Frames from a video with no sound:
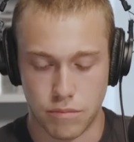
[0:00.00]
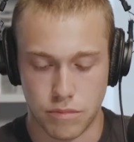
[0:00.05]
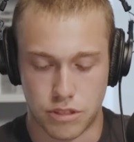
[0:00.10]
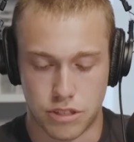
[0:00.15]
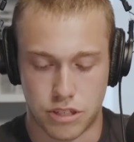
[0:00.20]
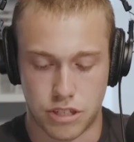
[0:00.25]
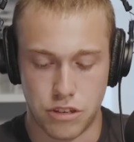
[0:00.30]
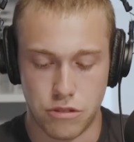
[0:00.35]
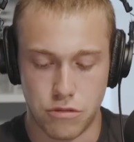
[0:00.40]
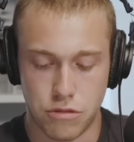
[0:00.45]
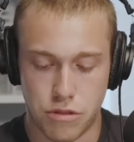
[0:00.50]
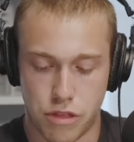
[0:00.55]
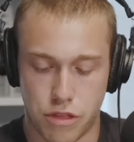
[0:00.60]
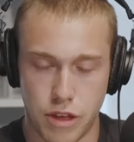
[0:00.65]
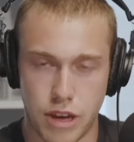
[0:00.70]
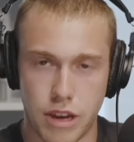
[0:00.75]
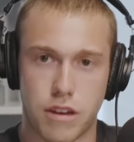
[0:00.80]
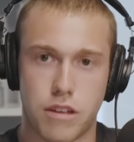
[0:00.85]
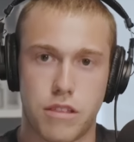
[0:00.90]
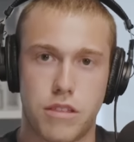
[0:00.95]
Do you
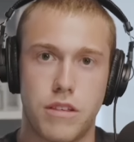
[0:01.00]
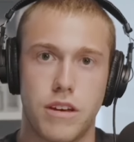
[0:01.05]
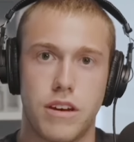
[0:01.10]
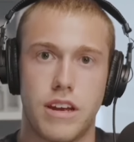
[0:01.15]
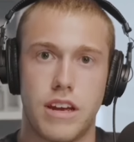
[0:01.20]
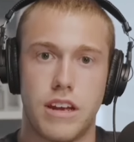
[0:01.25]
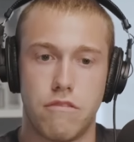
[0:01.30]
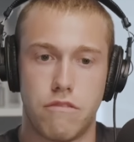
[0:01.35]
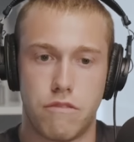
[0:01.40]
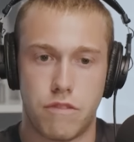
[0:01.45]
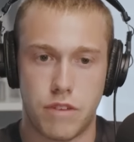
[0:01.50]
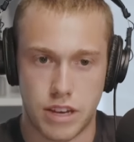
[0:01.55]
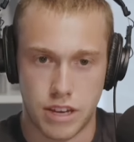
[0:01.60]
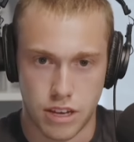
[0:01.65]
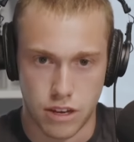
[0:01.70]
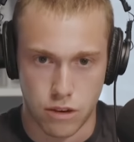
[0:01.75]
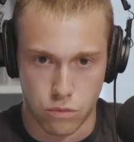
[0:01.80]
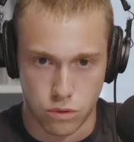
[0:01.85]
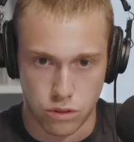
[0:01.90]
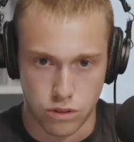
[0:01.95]
think that
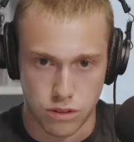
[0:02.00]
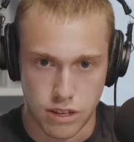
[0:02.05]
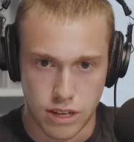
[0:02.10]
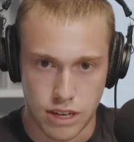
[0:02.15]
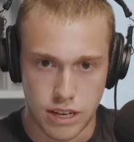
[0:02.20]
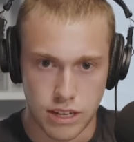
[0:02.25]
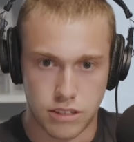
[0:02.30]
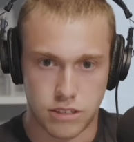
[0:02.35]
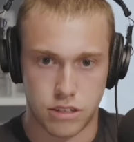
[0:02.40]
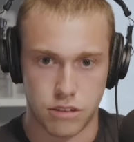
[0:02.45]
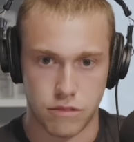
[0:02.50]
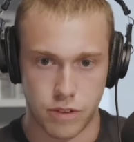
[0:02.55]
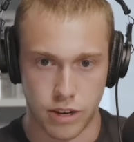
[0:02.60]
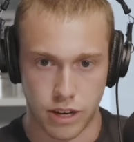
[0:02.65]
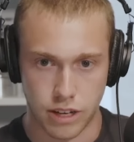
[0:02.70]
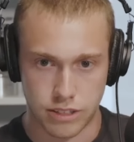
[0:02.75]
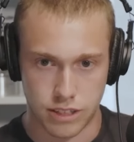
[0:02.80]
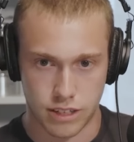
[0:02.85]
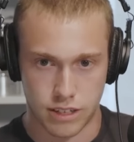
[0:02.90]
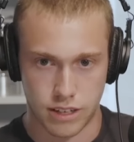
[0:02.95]
NVIDIA will need to
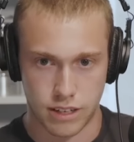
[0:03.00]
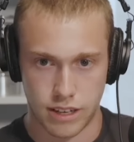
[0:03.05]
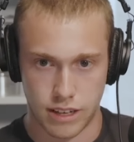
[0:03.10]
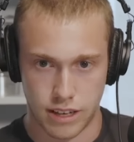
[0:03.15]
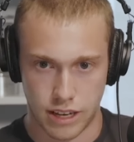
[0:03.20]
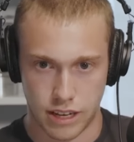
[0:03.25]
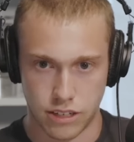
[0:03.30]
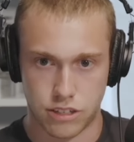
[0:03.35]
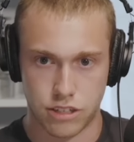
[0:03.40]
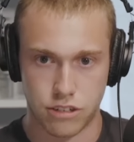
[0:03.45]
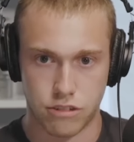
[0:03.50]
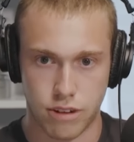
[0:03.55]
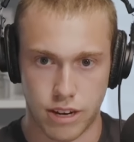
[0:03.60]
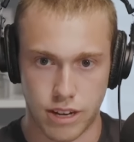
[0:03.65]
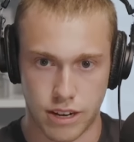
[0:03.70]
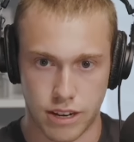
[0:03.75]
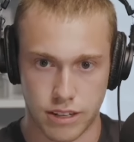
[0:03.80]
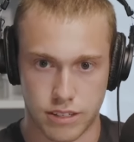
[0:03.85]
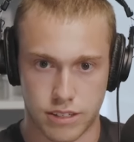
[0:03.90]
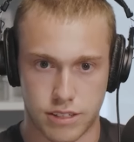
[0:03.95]
vertically integrate
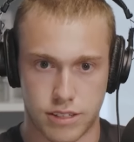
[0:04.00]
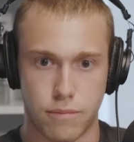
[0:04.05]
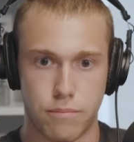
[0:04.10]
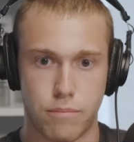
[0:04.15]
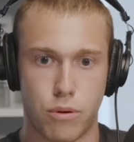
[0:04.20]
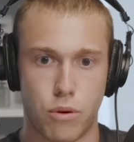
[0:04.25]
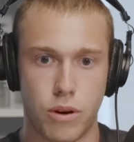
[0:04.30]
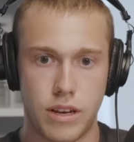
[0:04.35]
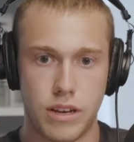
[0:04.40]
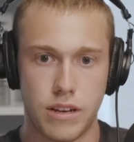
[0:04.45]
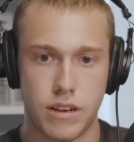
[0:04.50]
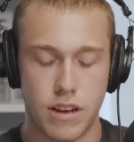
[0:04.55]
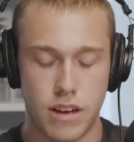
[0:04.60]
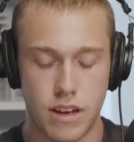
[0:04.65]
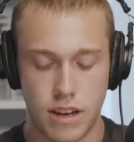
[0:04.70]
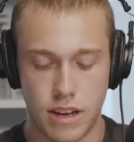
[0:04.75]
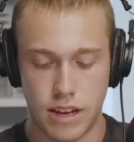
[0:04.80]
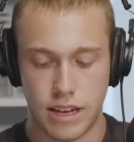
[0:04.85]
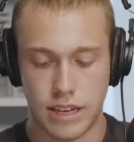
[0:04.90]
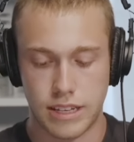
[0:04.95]
at some point?
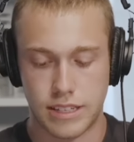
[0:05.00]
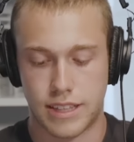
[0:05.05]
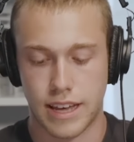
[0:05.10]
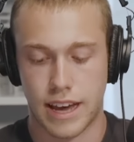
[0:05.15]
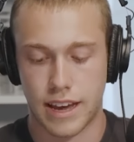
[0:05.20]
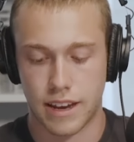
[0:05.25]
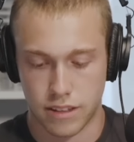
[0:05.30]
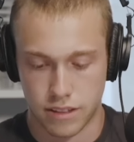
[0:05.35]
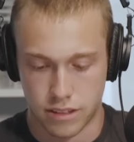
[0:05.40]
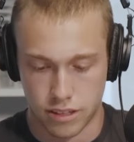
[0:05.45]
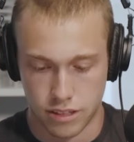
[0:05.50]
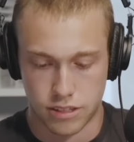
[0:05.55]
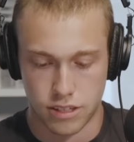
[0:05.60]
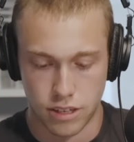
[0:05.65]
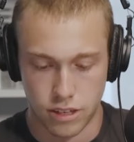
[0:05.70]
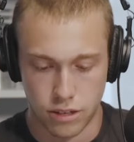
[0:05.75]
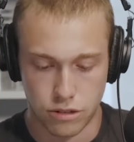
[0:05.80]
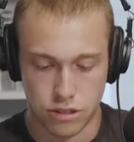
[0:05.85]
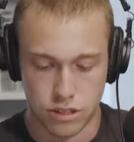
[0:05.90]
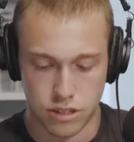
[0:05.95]
Is that the
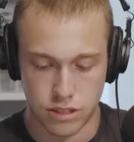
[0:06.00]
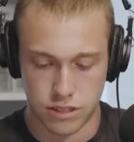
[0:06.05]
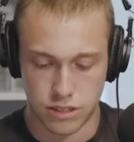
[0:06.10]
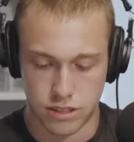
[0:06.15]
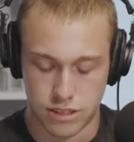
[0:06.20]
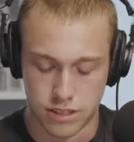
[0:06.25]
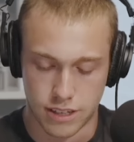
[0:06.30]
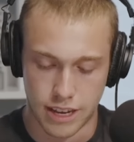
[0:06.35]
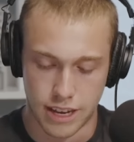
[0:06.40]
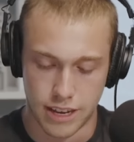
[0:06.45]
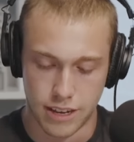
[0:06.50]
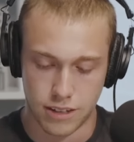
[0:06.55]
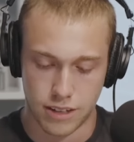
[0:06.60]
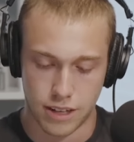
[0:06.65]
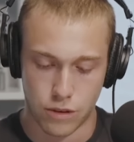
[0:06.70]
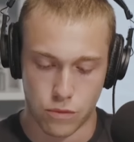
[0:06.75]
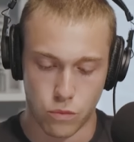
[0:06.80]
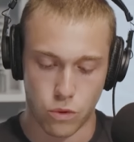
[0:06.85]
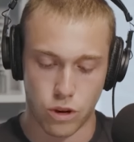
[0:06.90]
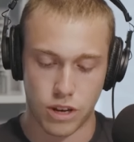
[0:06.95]
solution to scale?
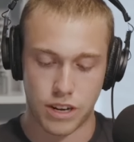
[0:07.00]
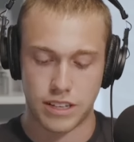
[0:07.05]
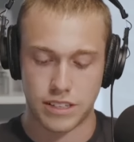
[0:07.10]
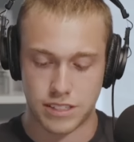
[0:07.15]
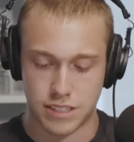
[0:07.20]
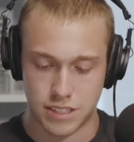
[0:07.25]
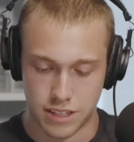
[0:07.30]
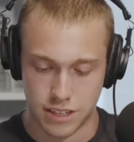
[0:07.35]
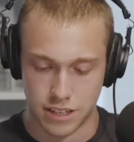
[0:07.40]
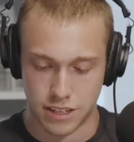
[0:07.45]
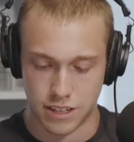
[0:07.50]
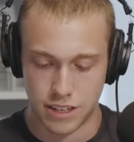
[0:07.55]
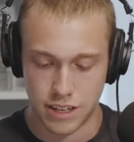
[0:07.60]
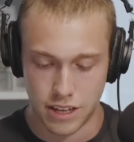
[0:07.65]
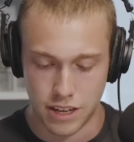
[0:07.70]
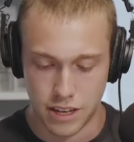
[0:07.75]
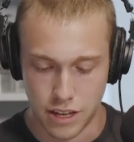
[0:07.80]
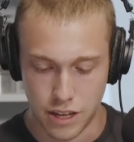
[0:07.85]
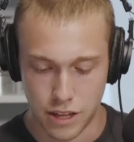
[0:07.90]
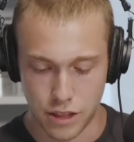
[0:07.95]
Like, what is the
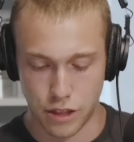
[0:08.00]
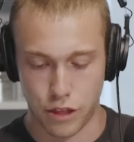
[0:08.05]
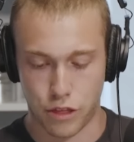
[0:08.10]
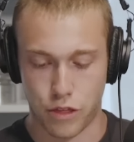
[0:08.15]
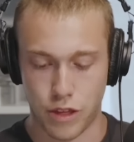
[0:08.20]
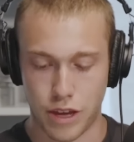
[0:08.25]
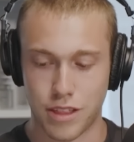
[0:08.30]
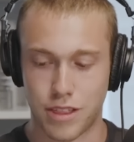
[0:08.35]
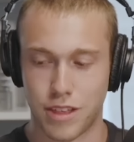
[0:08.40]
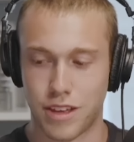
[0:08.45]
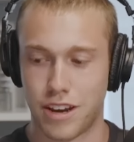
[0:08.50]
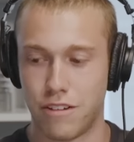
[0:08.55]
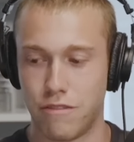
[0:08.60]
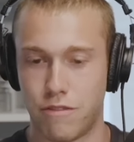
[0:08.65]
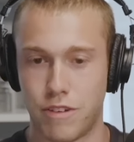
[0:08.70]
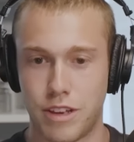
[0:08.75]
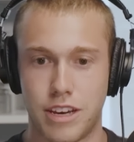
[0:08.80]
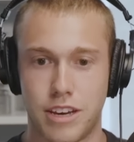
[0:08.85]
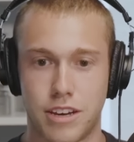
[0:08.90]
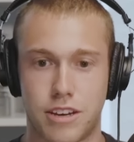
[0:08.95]
thing that
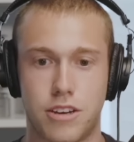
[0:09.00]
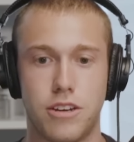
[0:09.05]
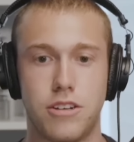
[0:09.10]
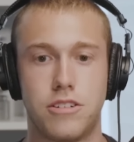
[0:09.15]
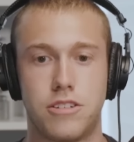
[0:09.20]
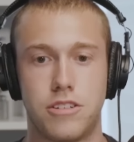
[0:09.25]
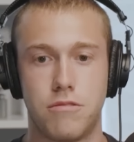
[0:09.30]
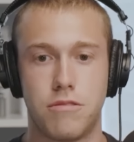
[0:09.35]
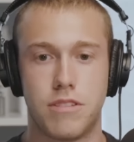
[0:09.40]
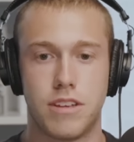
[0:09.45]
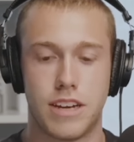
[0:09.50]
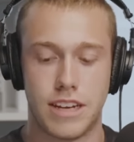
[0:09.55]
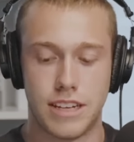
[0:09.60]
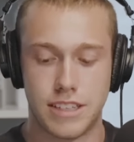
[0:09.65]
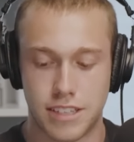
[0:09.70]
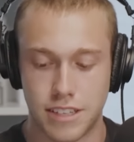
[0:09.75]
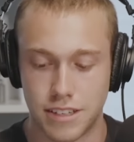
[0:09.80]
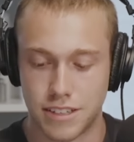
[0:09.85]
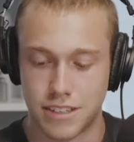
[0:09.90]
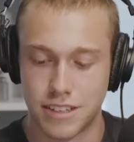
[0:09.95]
NVIDIA could do that
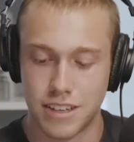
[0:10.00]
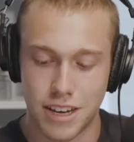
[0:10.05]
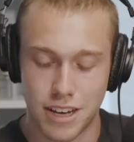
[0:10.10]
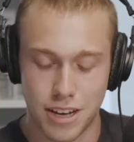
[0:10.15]
isn't,